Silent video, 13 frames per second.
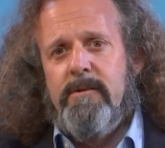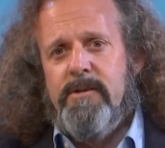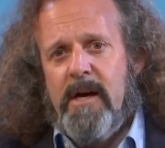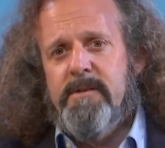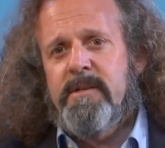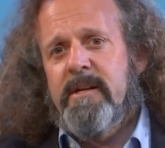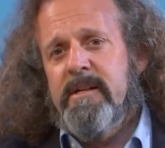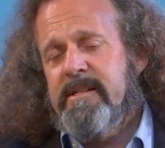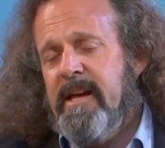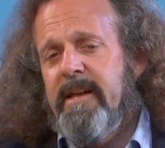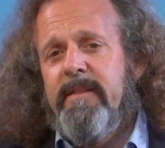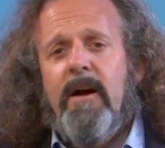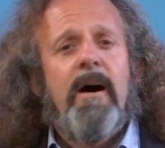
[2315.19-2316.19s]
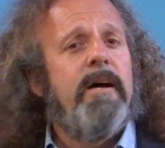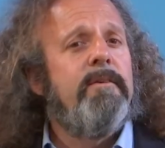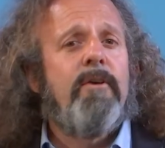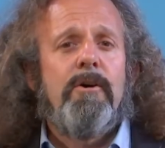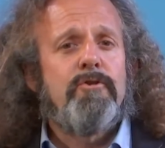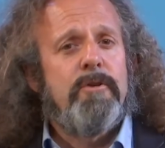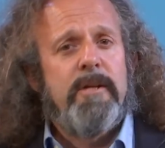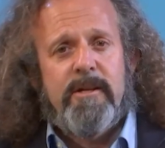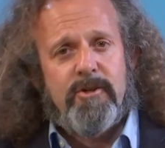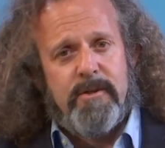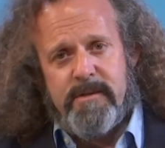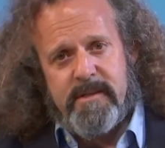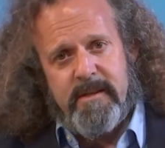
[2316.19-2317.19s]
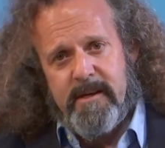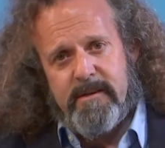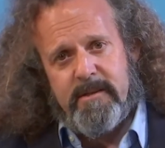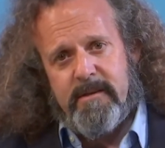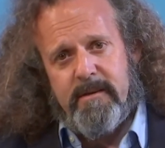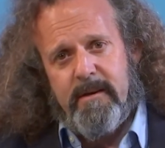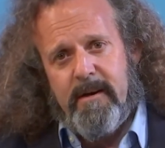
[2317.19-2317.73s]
does contain the kind of contradictions that